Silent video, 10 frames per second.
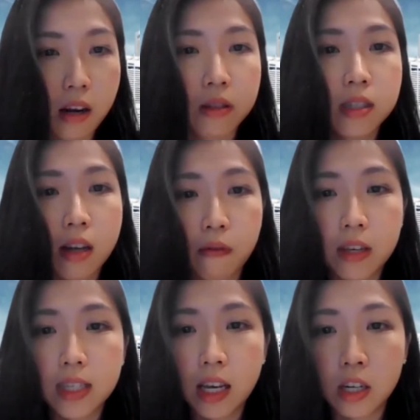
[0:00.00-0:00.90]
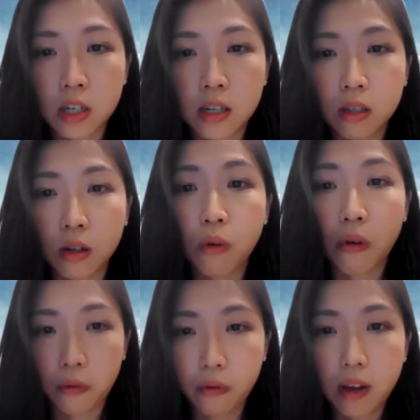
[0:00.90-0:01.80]
on Southeast Asia's growth
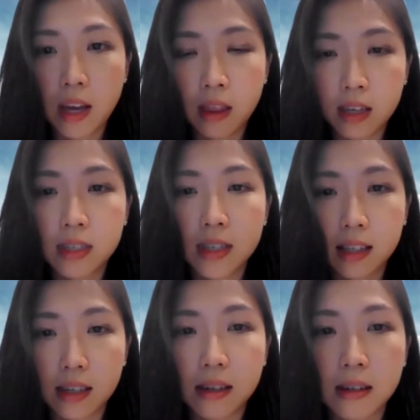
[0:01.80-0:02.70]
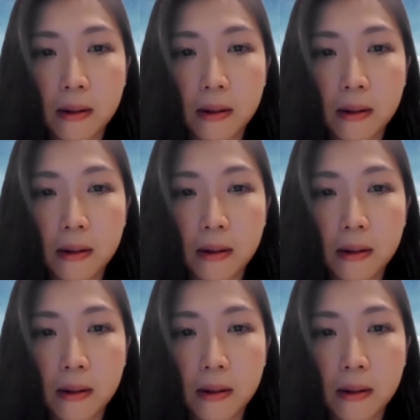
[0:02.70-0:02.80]
in this sector.